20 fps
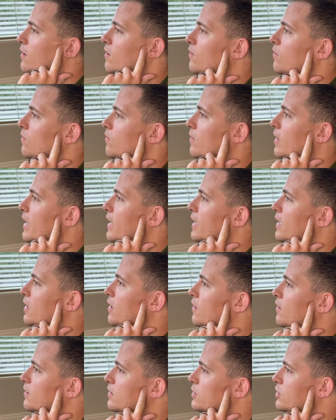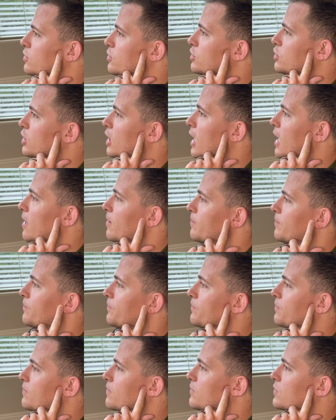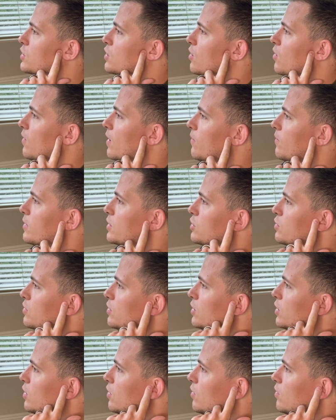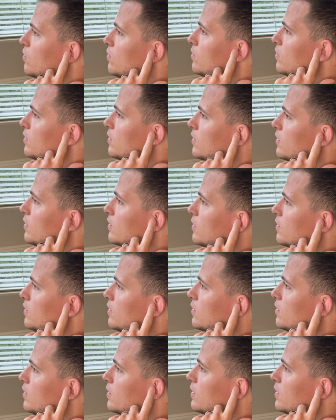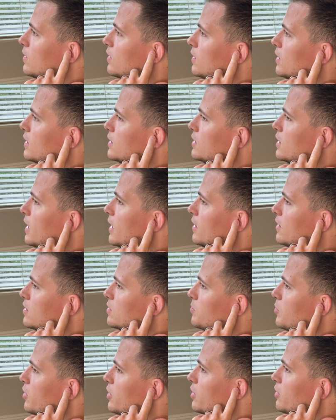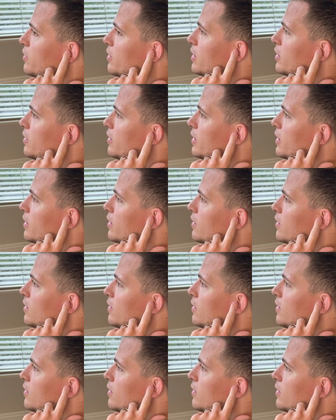right here, that's your jaw. So I want you to go this part of your ear here.